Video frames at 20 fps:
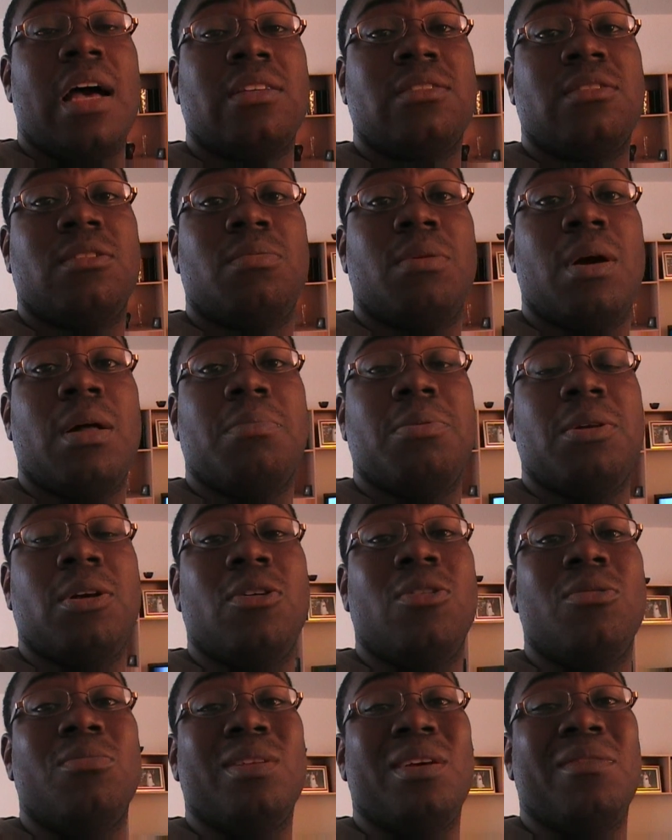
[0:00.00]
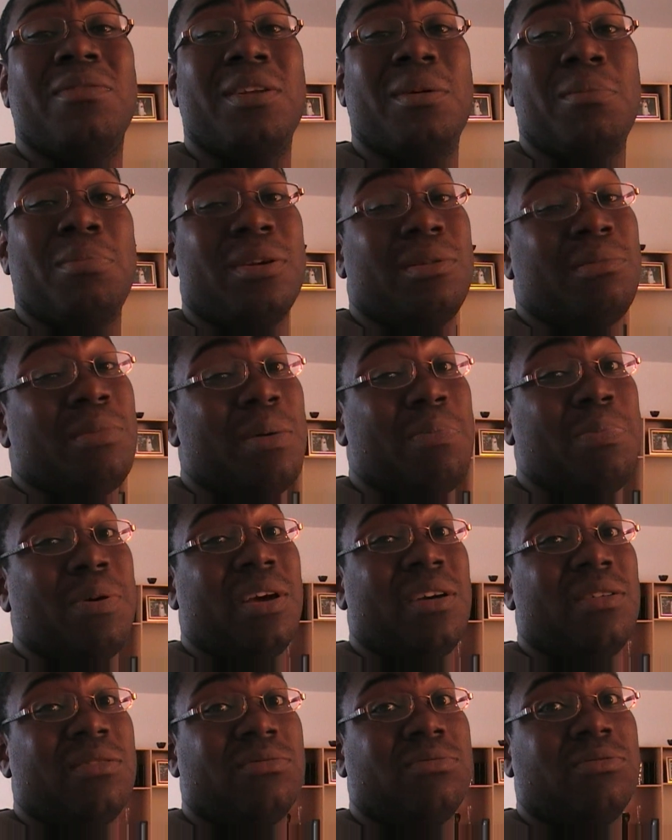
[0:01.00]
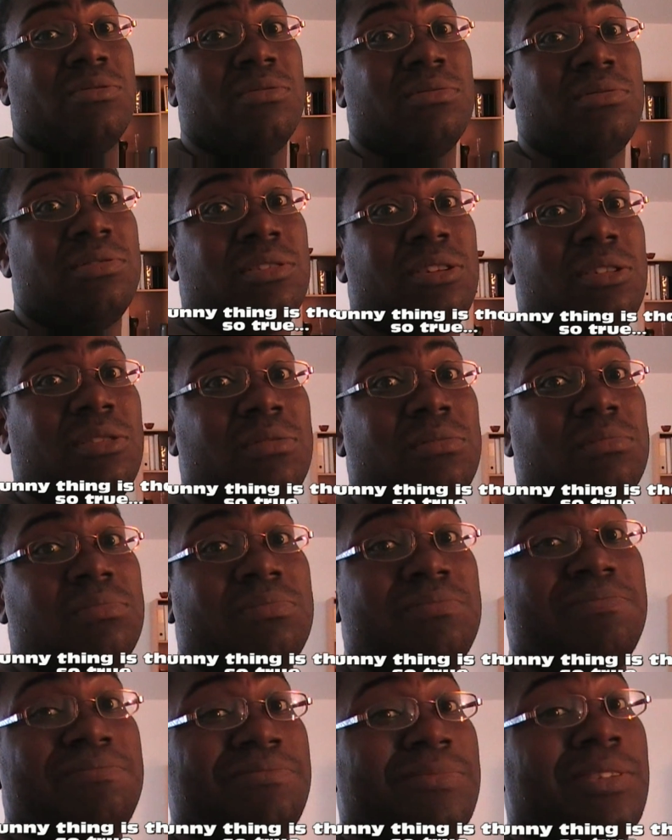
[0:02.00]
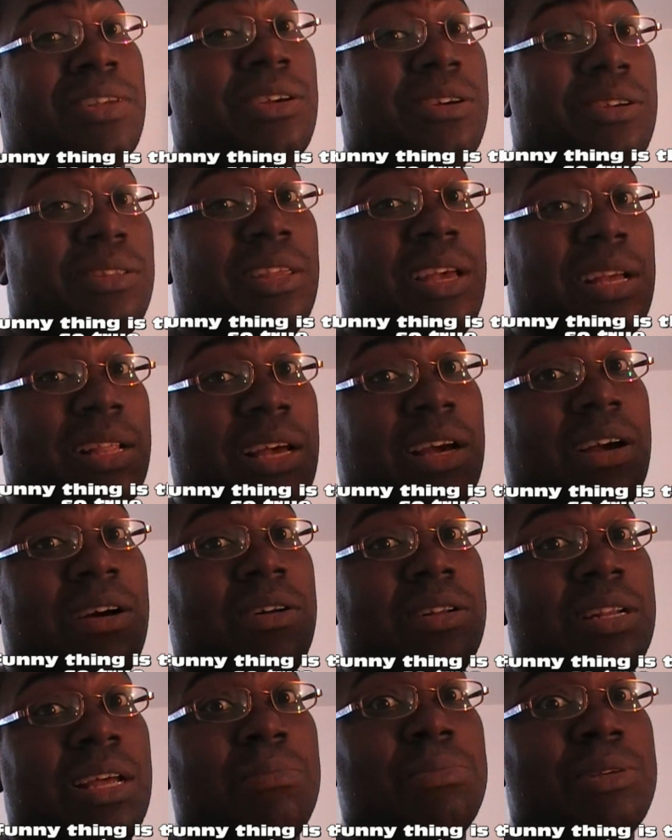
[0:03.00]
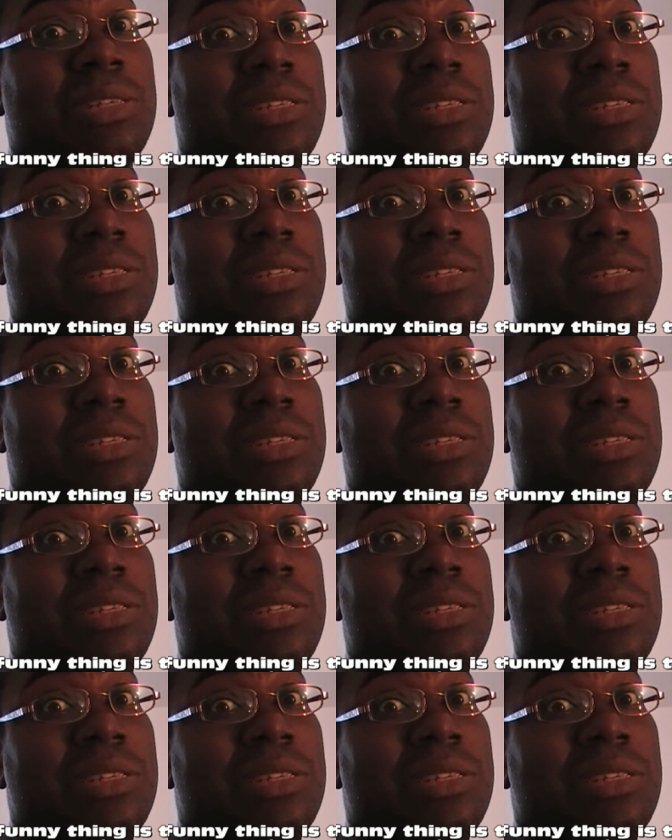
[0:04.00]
I'd still probably be home living up under my parents' roof, so good thing they caught that